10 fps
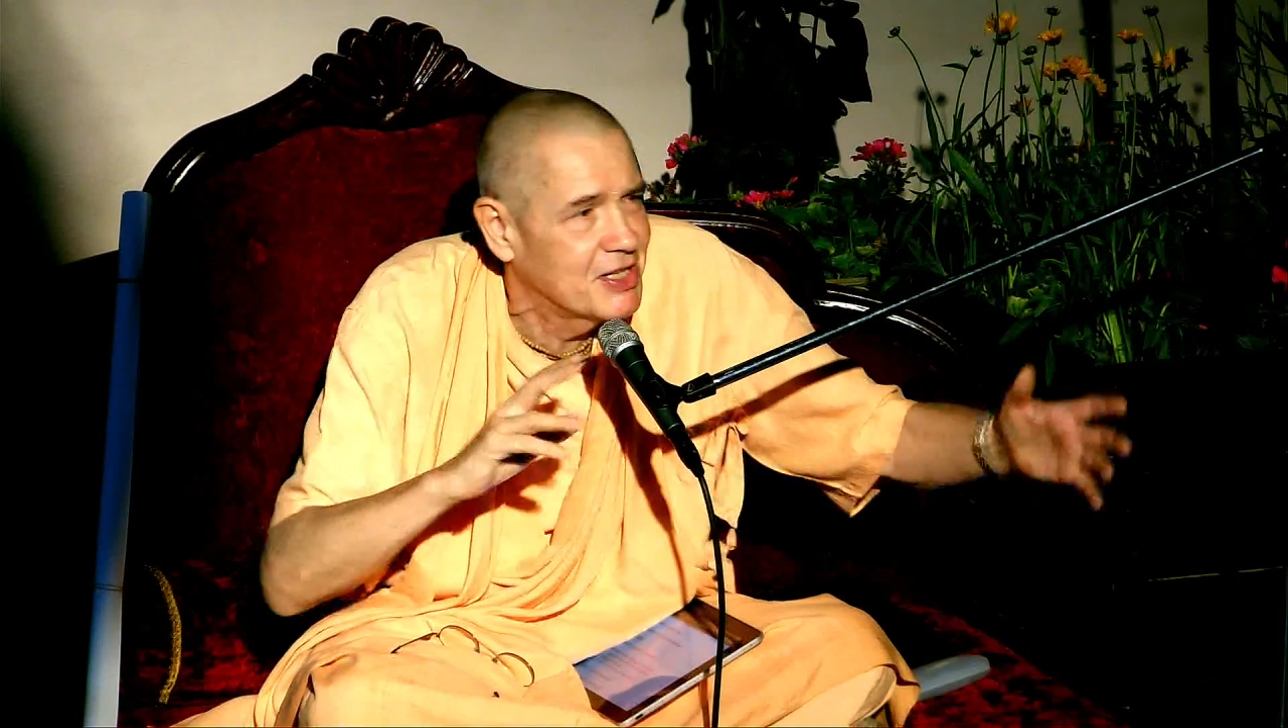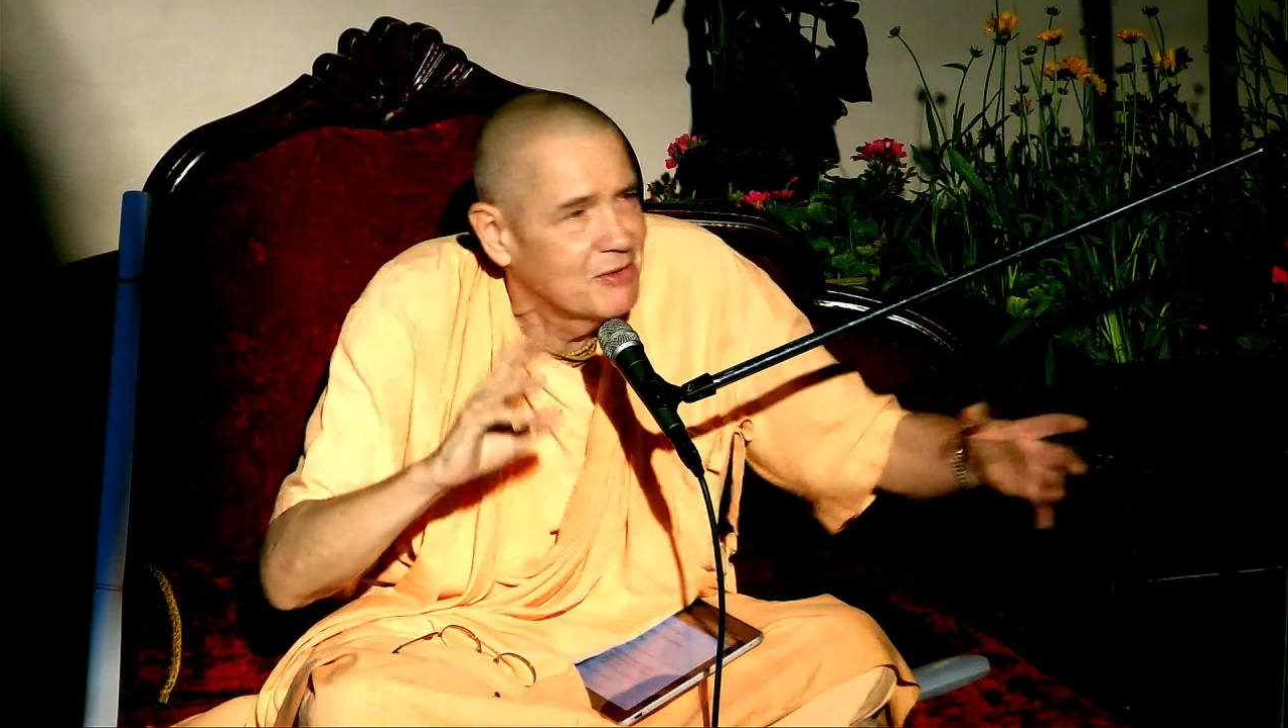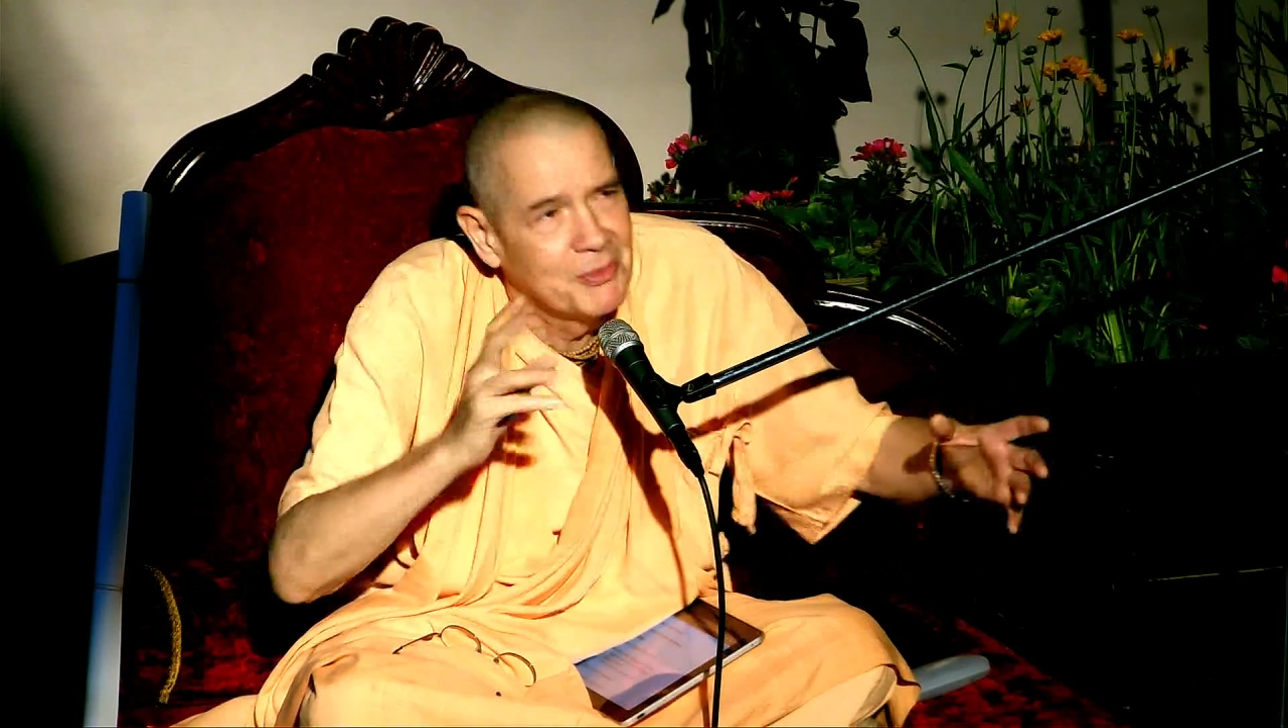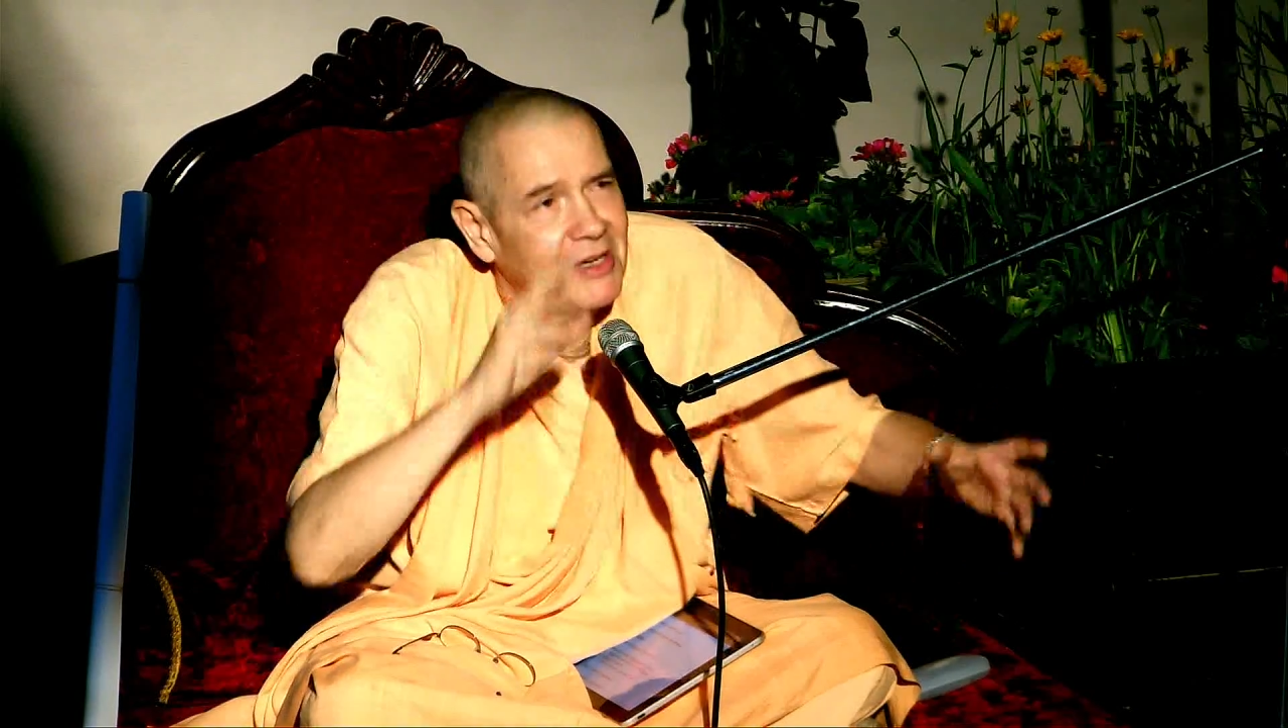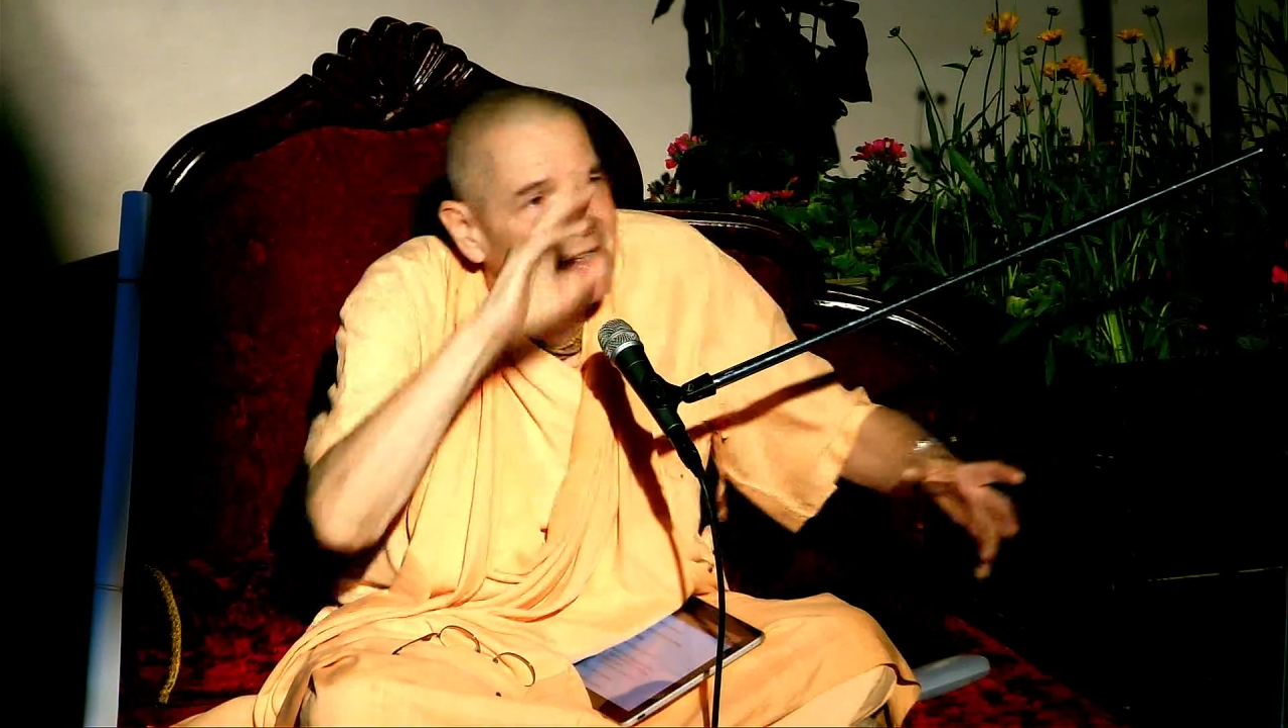that
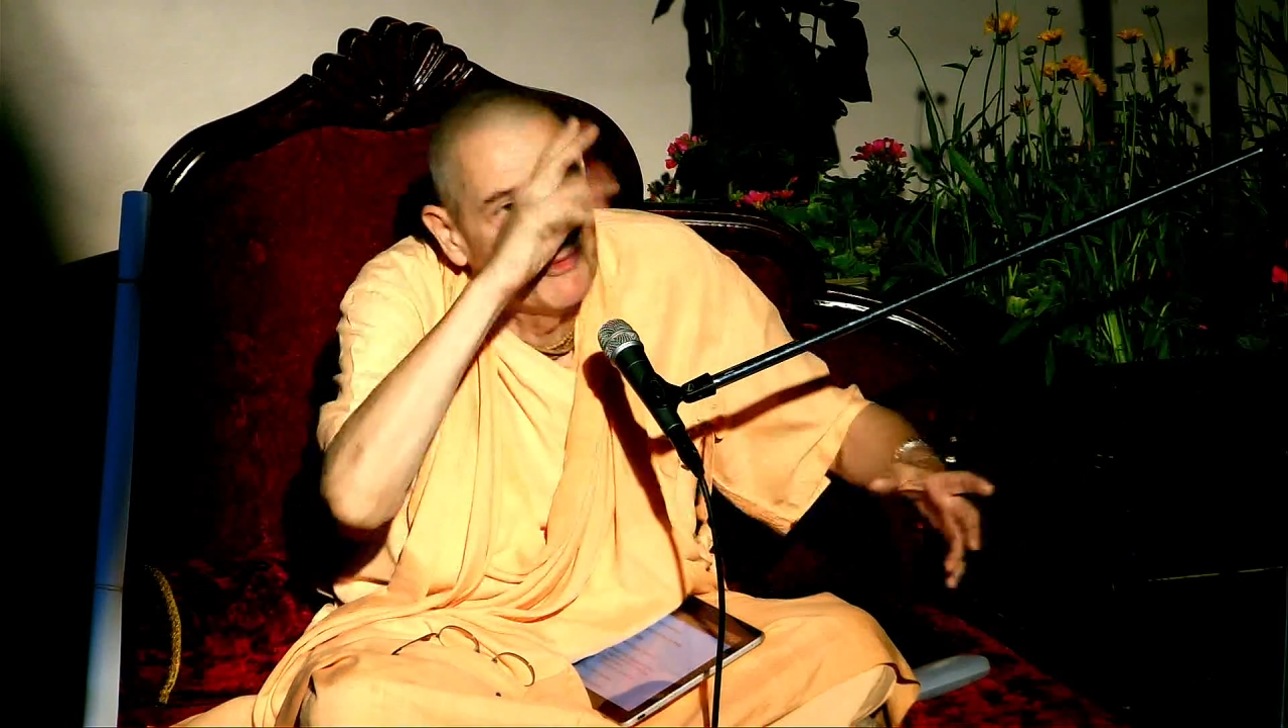well the